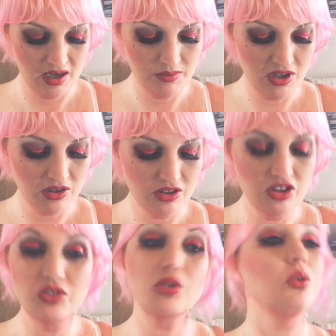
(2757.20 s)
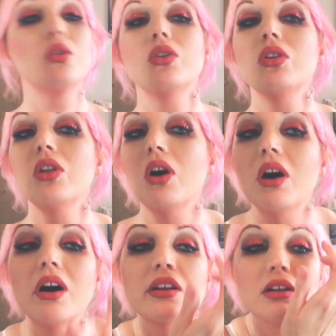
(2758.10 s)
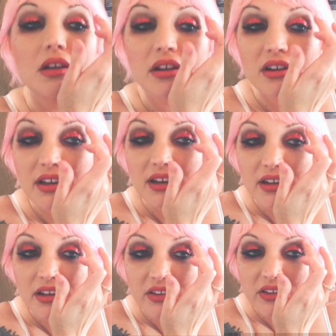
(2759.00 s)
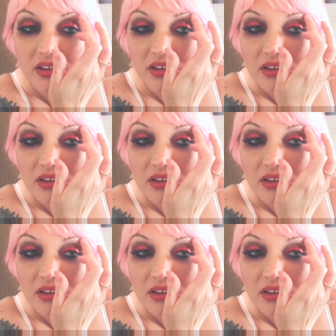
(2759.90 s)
I'm not gonna use a lot of highlights.